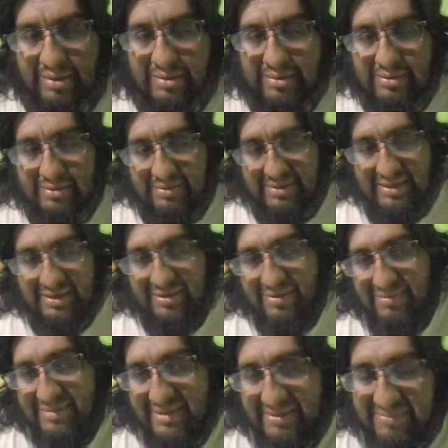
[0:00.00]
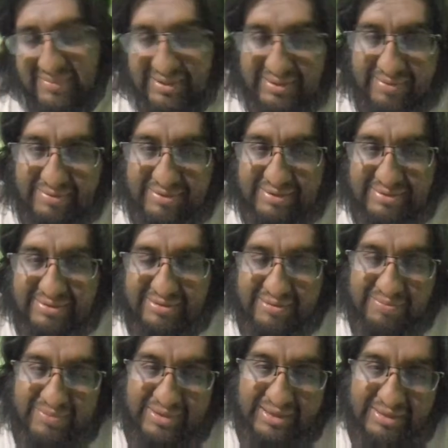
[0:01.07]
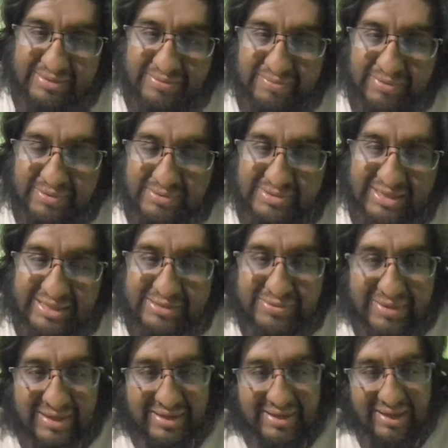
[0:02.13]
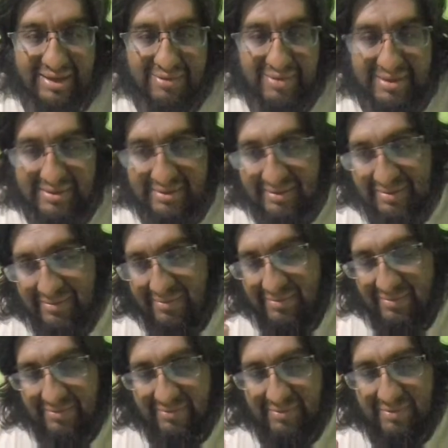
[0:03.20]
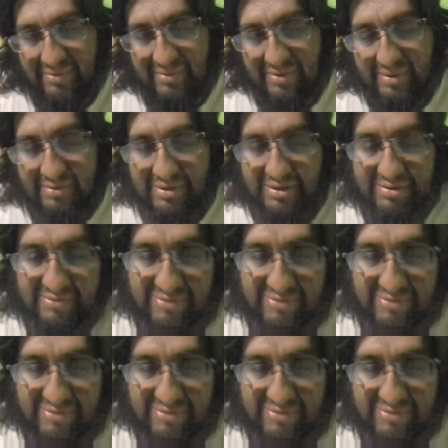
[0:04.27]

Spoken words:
You can go deep into this topic, I suppose. That's why I wanted to do it